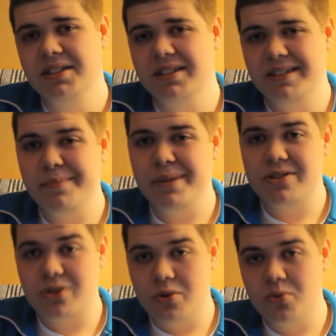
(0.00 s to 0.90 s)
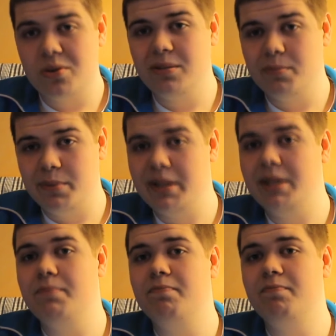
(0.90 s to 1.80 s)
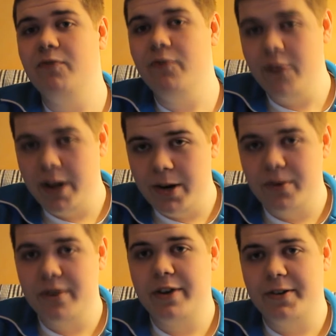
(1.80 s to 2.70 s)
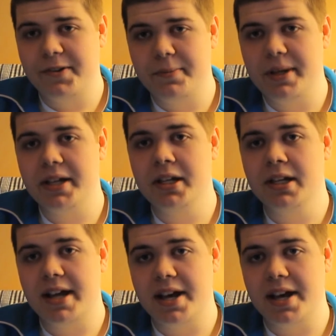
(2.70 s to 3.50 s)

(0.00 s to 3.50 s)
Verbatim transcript: the picture will be very very big